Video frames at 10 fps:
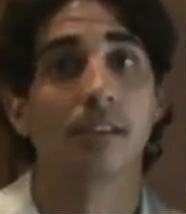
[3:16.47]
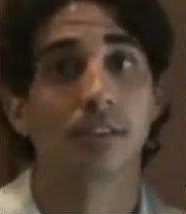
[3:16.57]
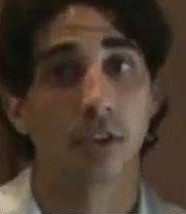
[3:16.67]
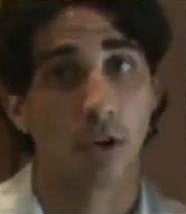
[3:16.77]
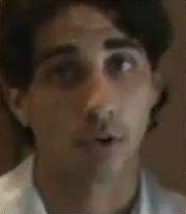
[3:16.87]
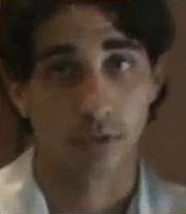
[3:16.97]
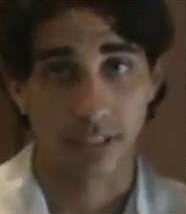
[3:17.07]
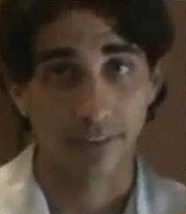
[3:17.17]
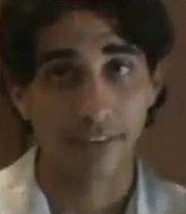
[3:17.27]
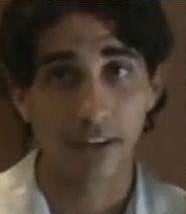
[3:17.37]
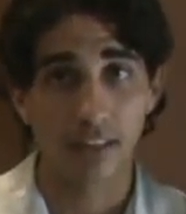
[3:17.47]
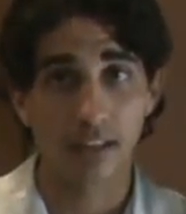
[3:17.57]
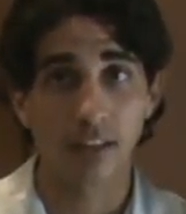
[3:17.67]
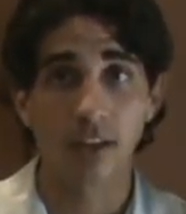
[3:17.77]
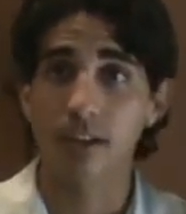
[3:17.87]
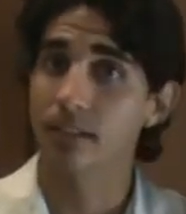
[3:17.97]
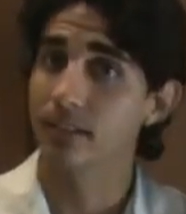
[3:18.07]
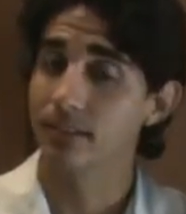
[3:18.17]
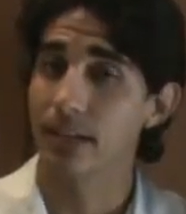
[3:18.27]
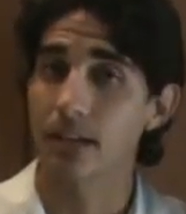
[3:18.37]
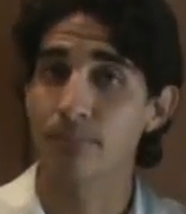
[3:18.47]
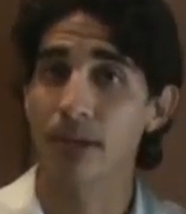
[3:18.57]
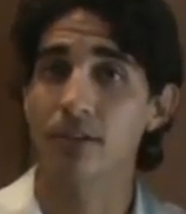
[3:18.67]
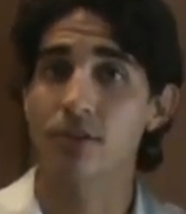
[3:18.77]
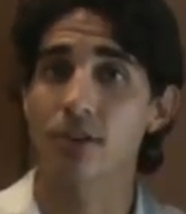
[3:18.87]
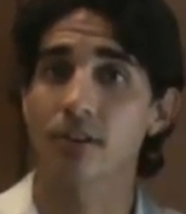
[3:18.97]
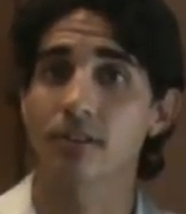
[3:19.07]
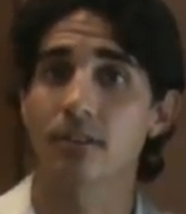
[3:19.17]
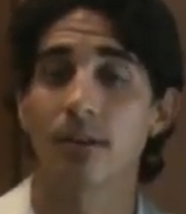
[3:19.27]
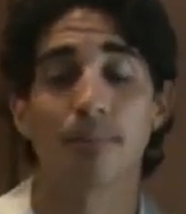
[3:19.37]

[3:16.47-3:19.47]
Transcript: So definitely look, take pictures,